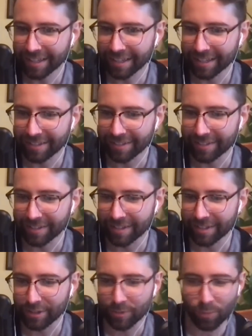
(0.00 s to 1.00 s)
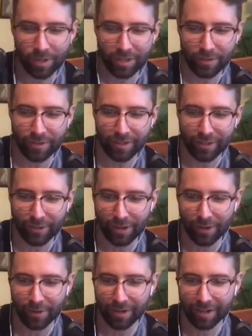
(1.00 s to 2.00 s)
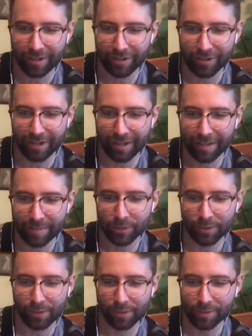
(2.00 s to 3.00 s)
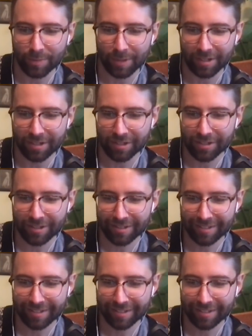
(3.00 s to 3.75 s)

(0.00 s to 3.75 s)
A, what do you think you could go in 100 IM short course meters?